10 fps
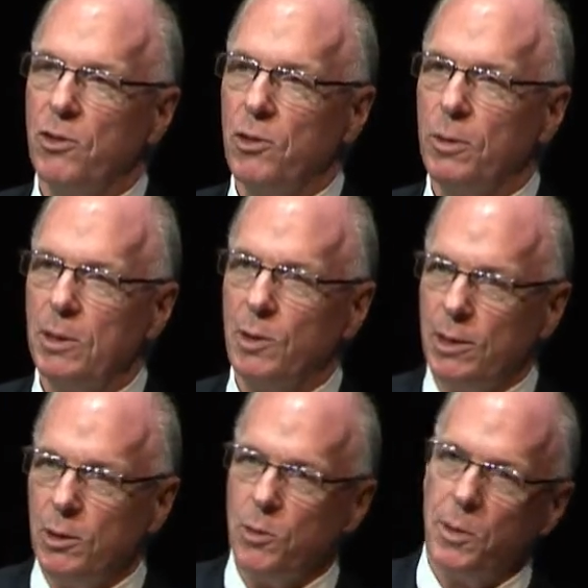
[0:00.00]
So
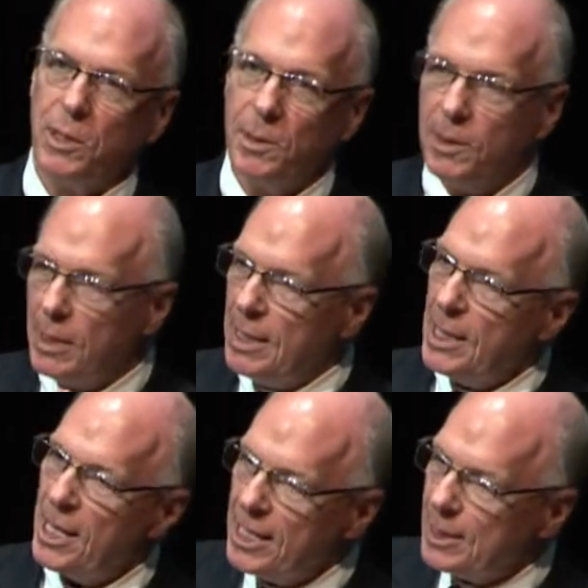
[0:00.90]
decisions we are
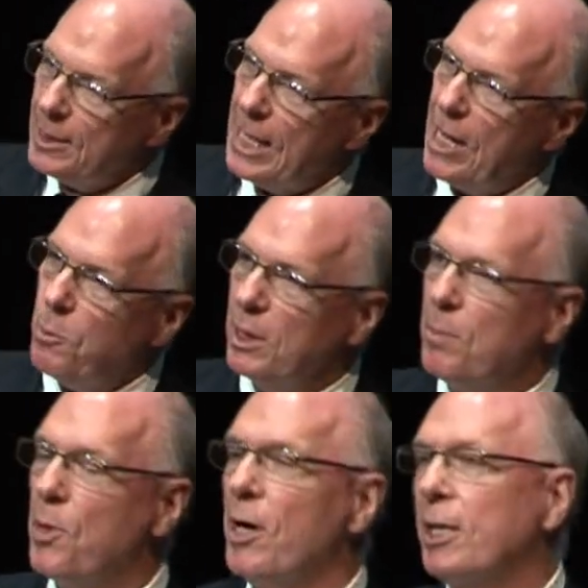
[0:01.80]
now will
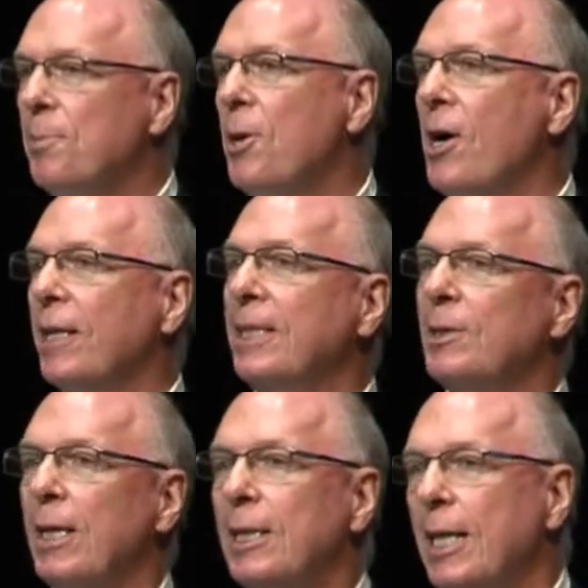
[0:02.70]
embark upon in,
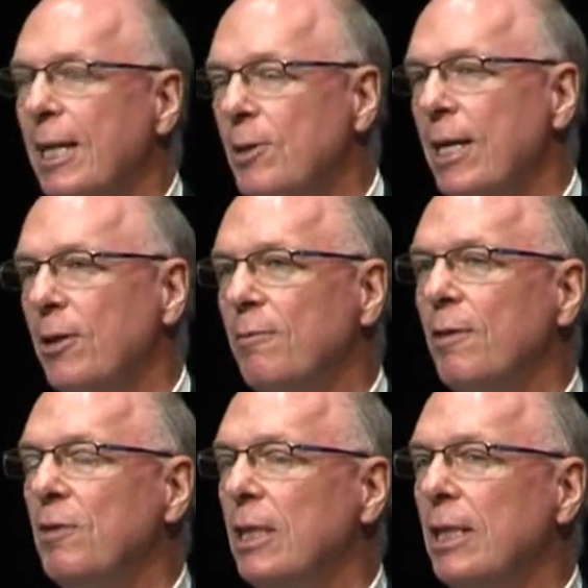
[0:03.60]
say, the next 10 or
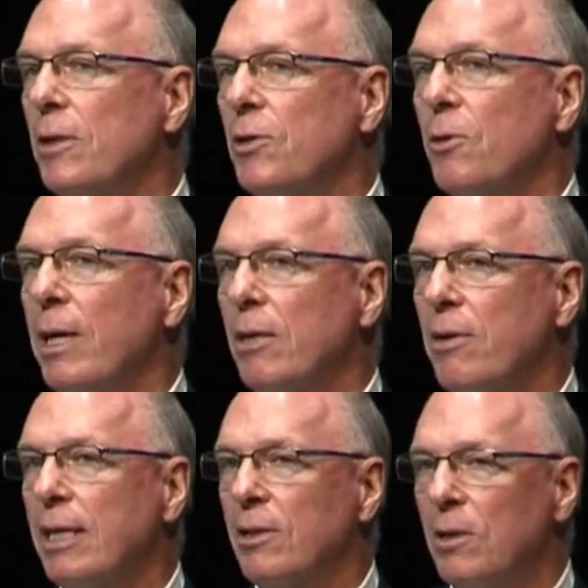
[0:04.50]
15 years are quite
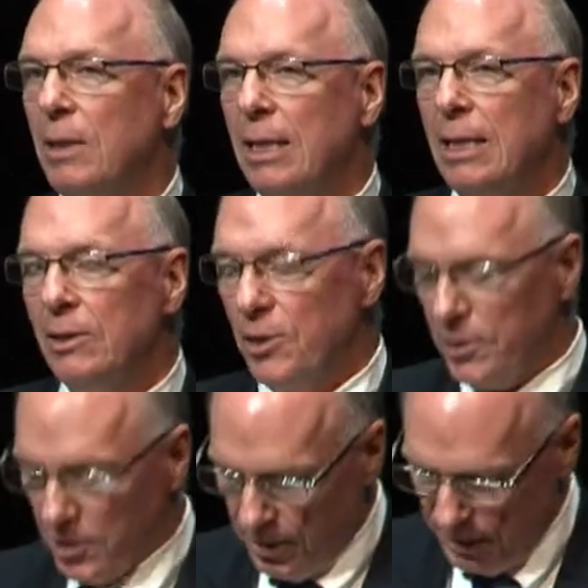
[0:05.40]
critical to
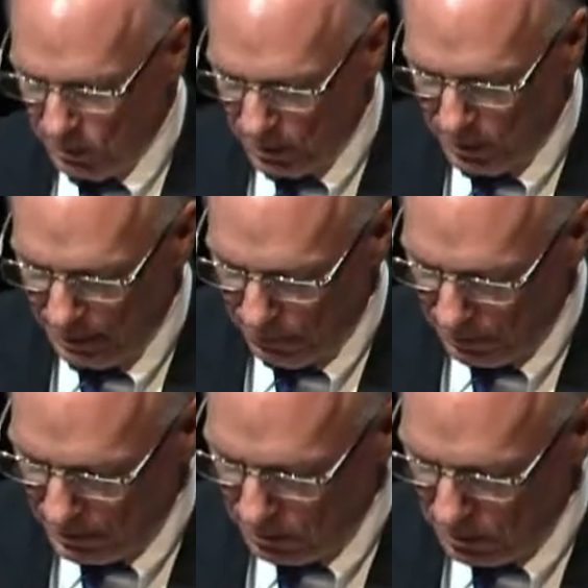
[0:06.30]
determining what
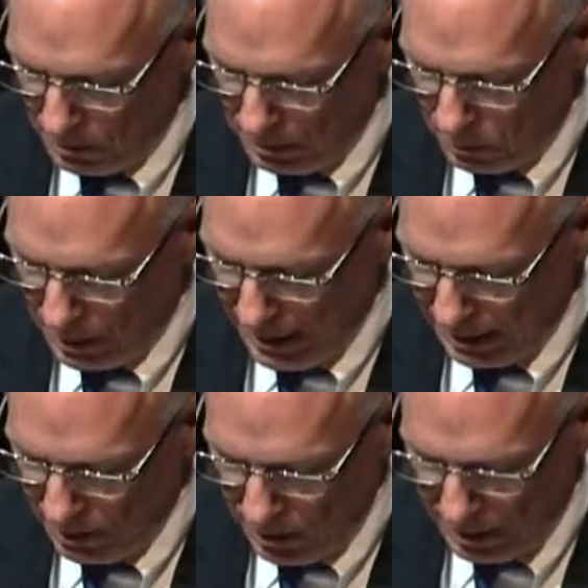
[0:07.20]
2050 will
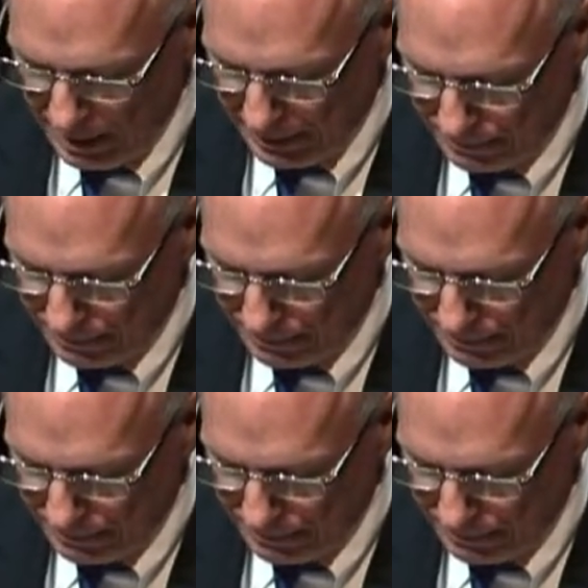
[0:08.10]
likely look like.